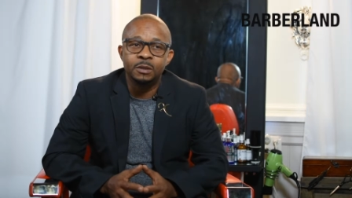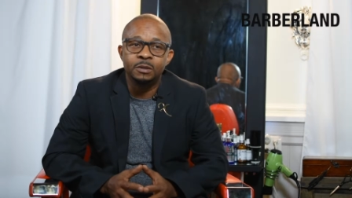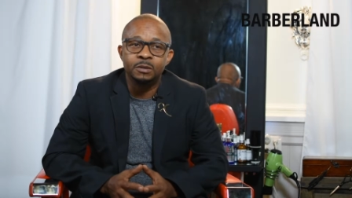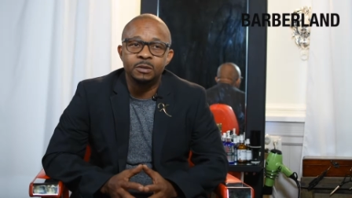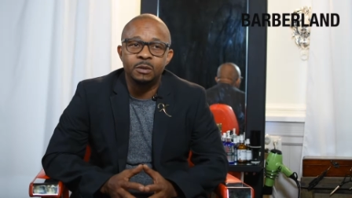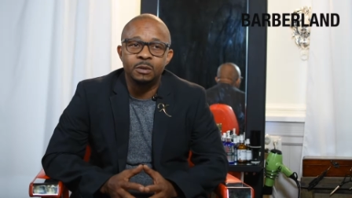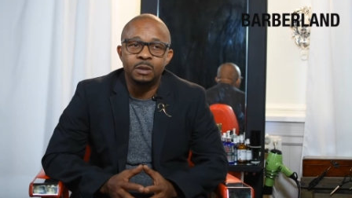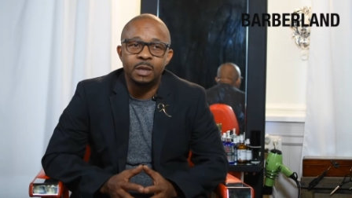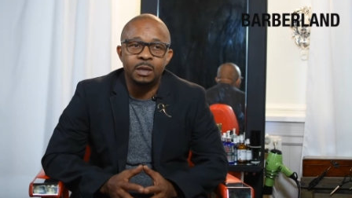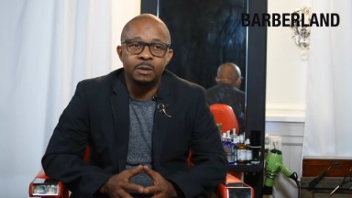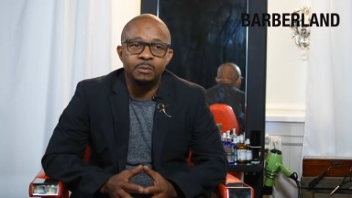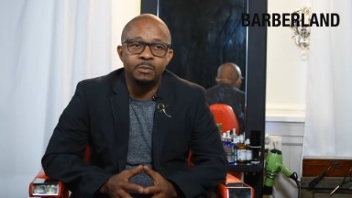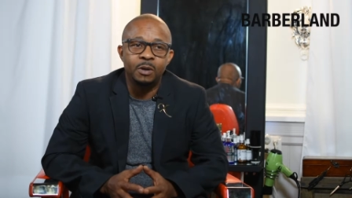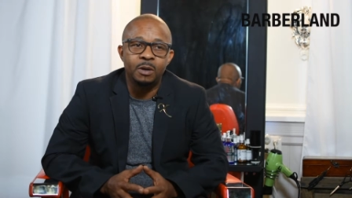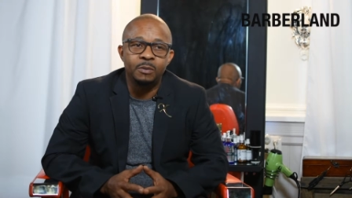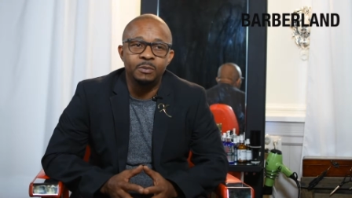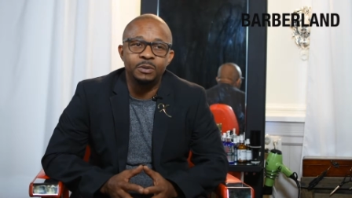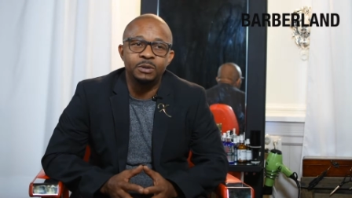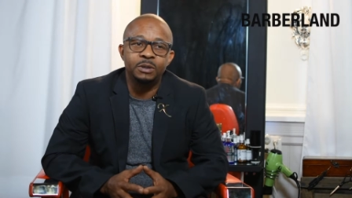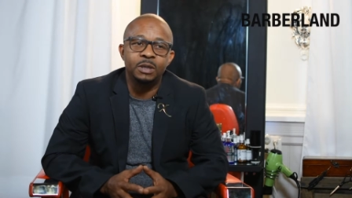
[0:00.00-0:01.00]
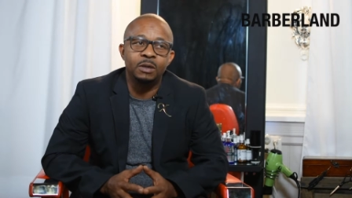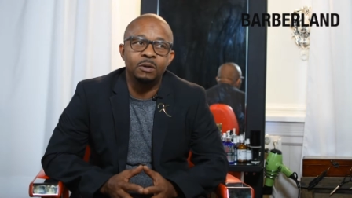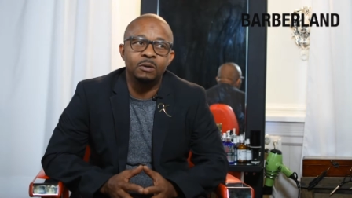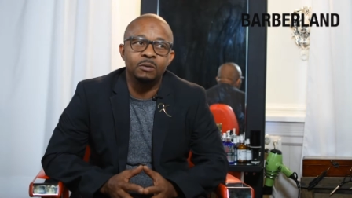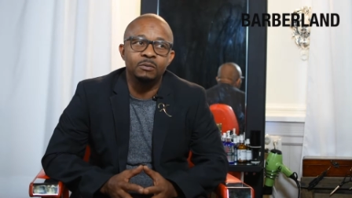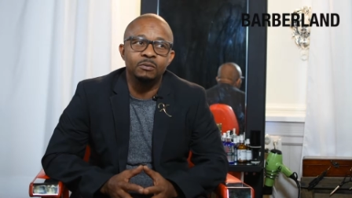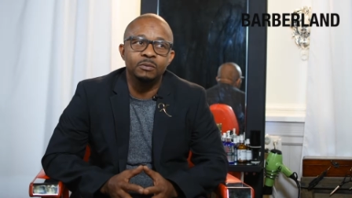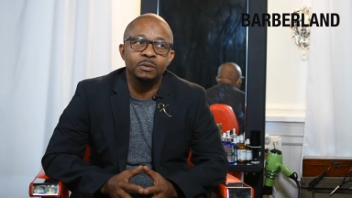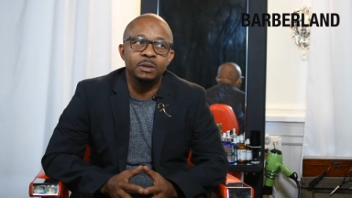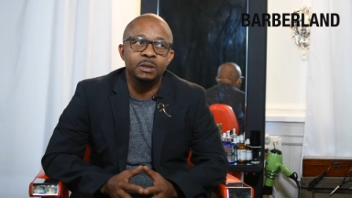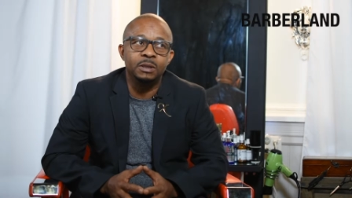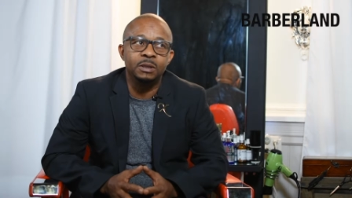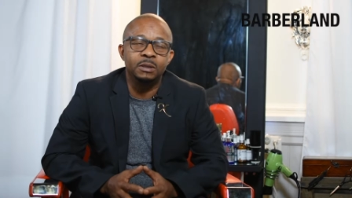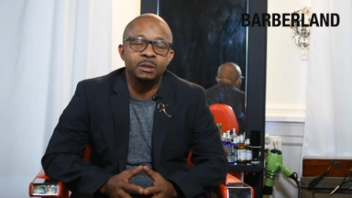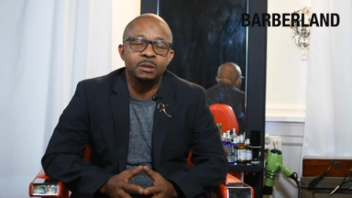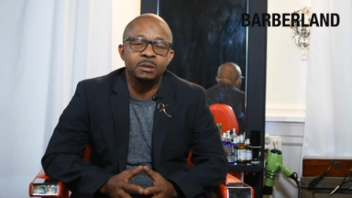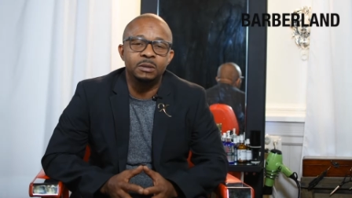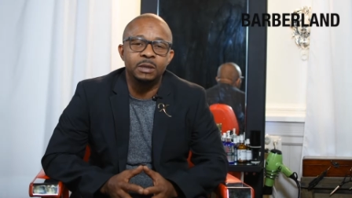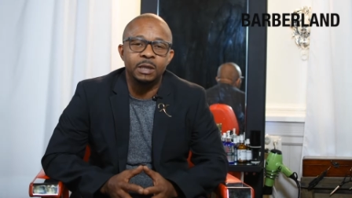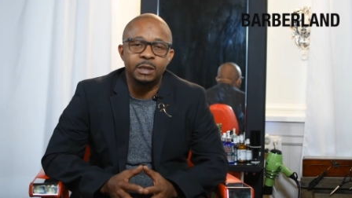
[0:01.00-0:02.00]
So a lot of barbers they don't
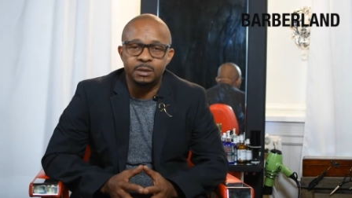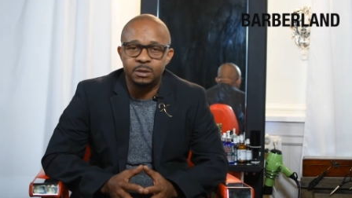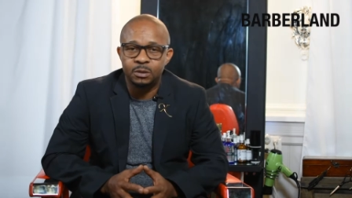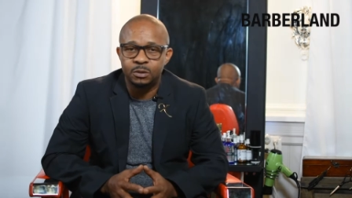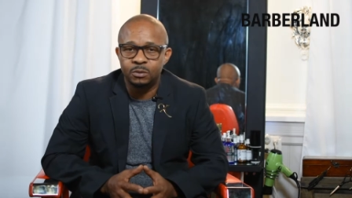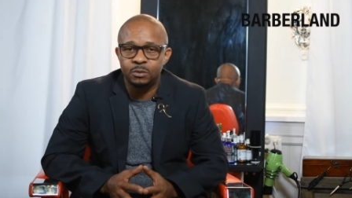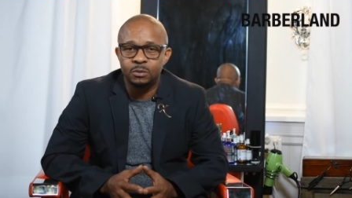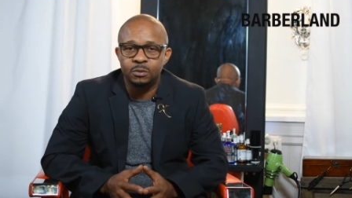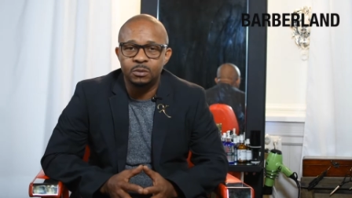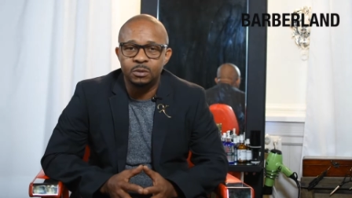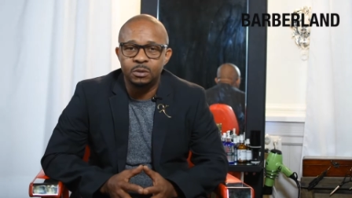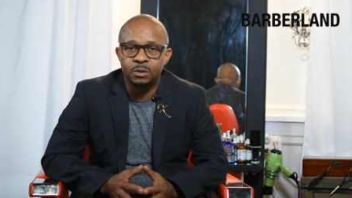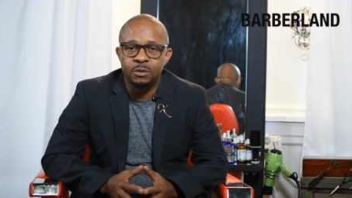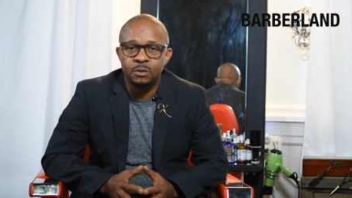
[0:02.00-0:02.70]
really tend to,